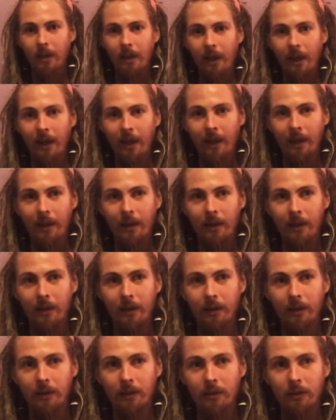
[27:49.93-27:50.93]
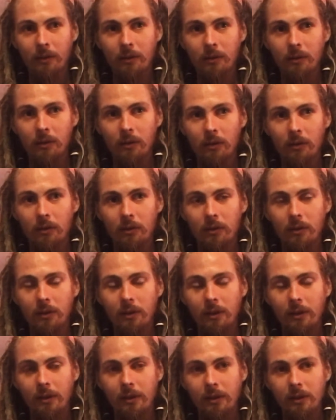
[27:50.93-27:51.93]
And
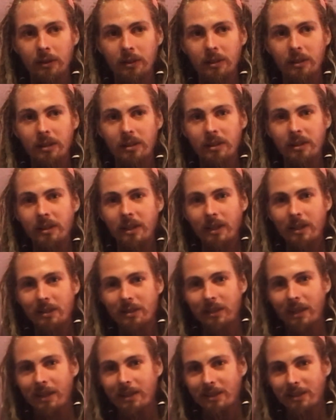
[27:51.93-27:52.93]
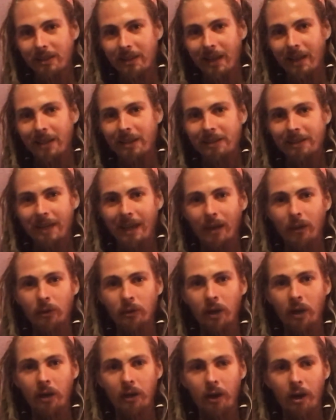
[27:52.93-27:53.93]
in a sense, yes, that is how
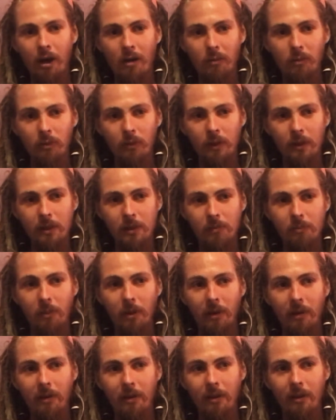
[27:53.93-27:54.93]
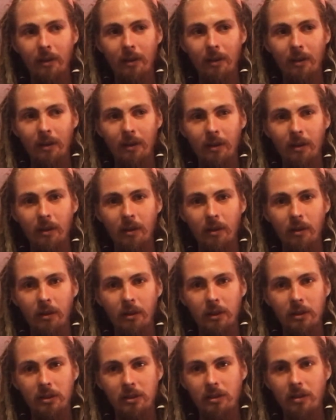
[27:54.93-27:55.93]
God operates, but
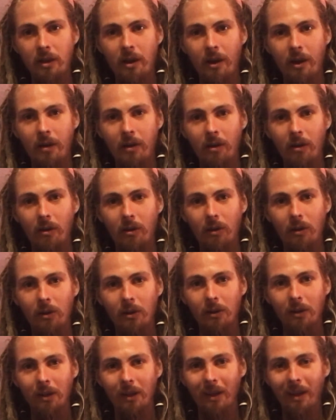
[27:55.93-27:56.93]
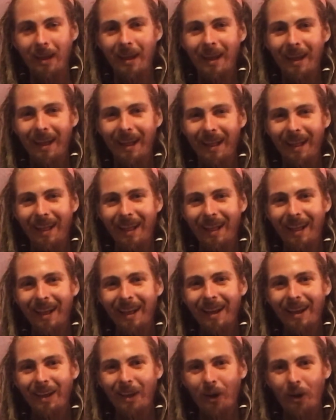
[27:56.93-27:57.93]
it's not all
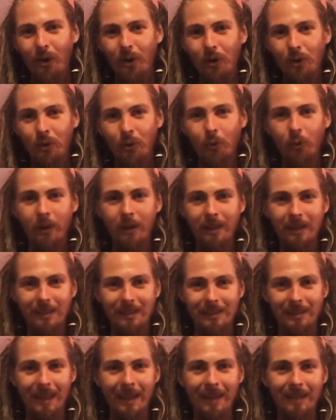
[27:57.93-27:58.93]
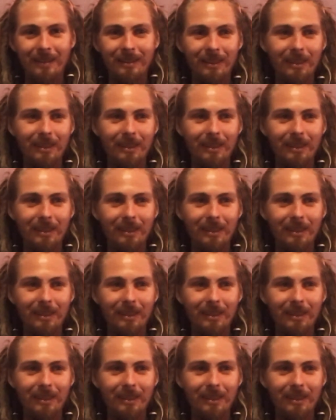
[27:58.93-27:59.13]
all the ways that